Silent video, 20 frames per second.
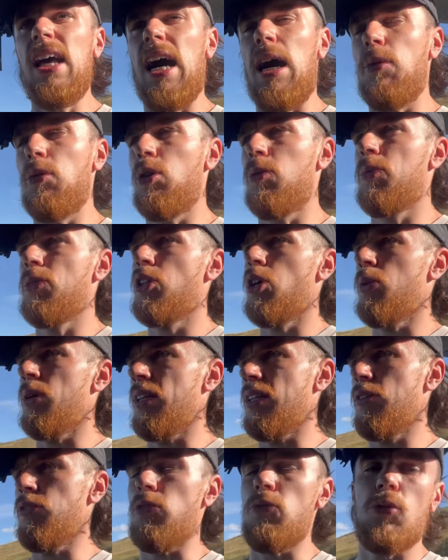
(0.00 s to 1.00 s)
And we'll be doing
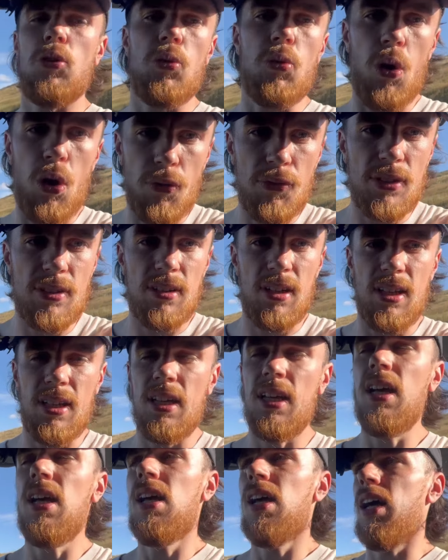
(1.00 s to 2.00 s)
a different route,
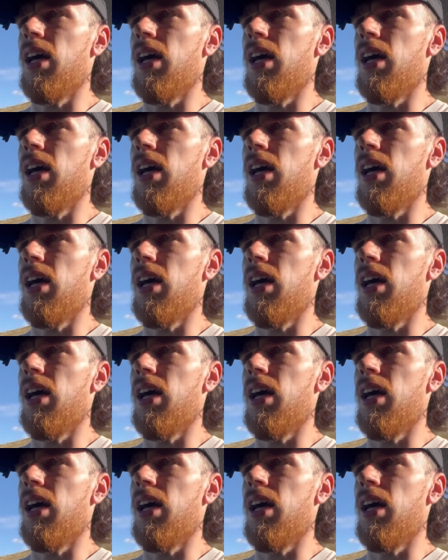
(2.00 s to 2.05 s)
obviously.